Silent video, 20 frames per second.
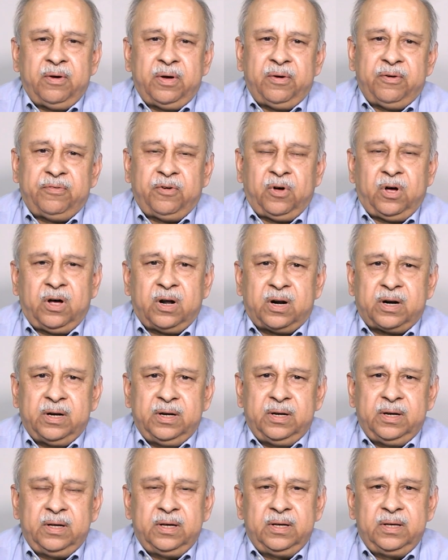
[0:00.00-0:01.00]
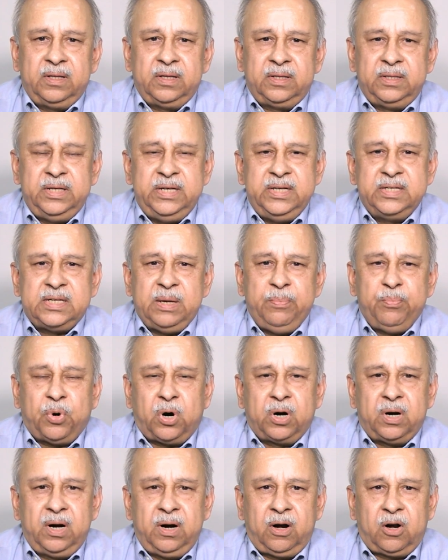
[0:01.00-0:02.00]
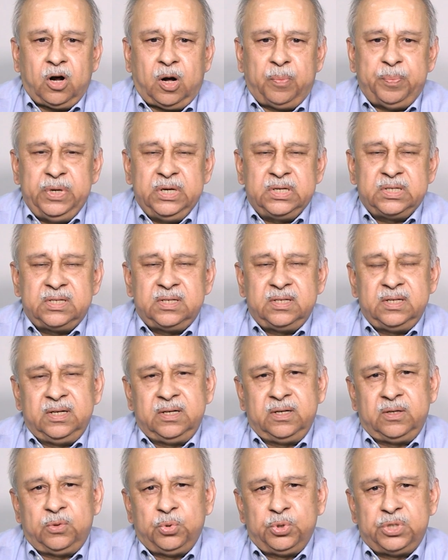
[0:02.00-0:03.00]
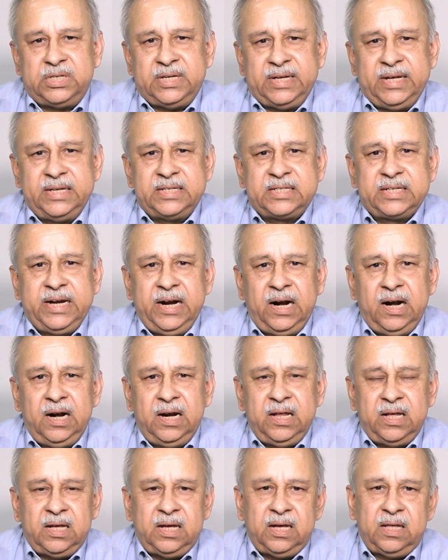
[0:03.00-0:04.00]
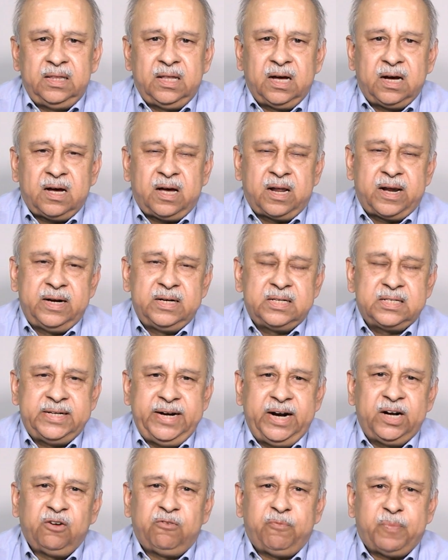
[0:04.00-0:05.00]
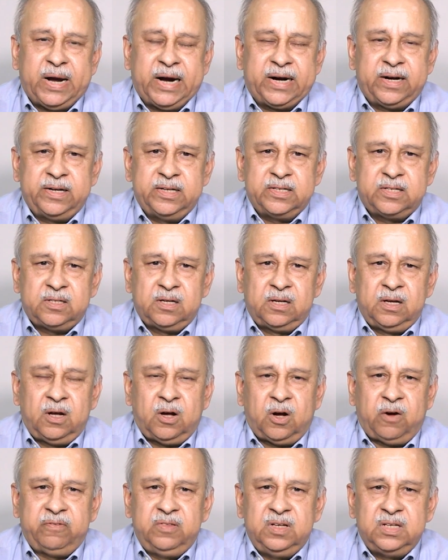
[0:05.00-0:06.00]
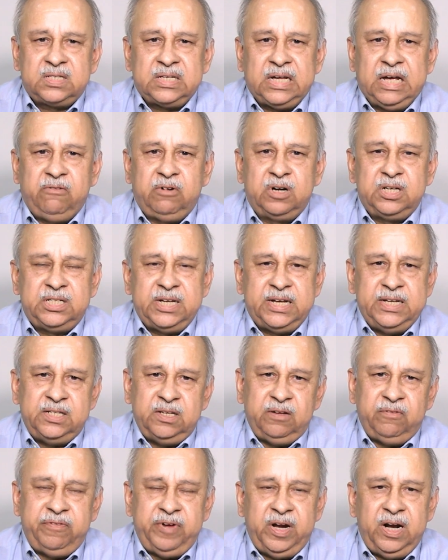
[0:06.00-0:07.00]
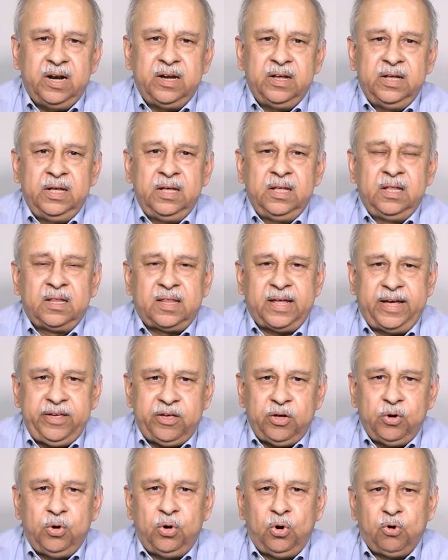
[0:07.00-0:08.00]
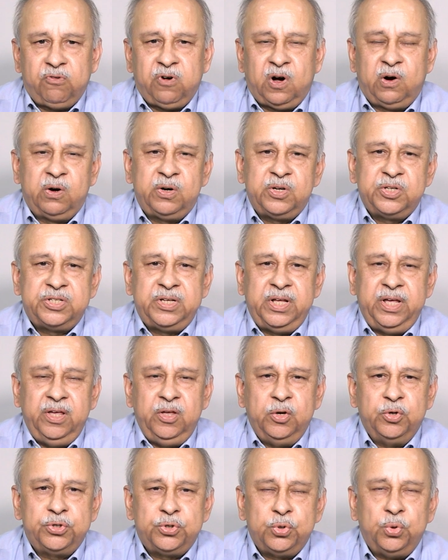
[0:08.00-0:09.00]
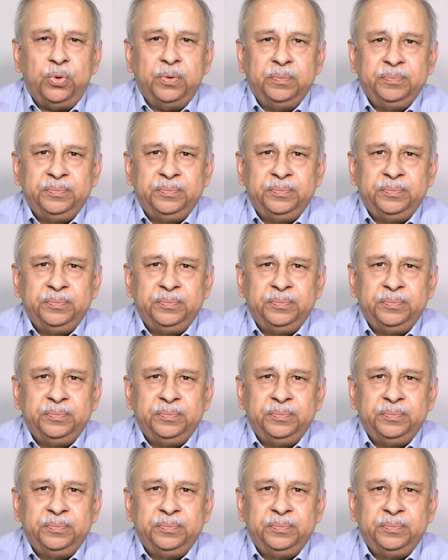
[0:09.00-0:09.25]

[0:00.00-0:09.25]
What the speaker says: for these important topics to stay skilled in the current state of practice of this ever-changing field. Thank you. Look forward to seeing you soon.